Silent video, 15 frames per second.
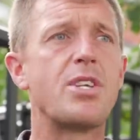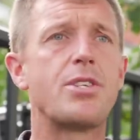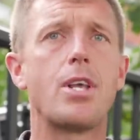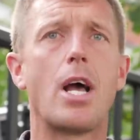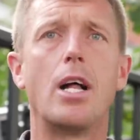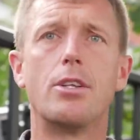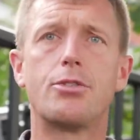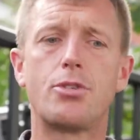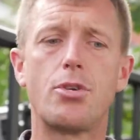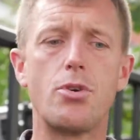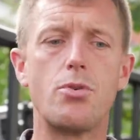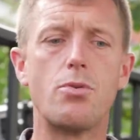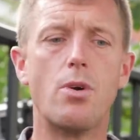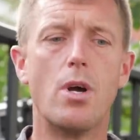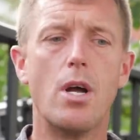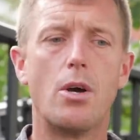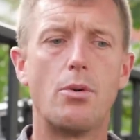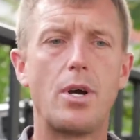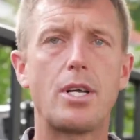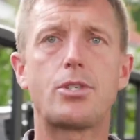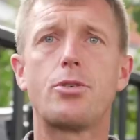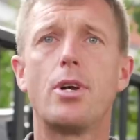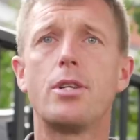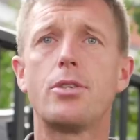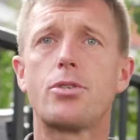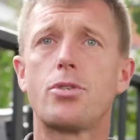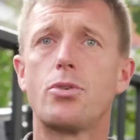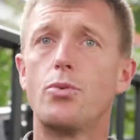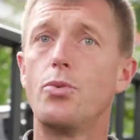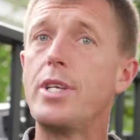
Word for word: We sell to restaurants,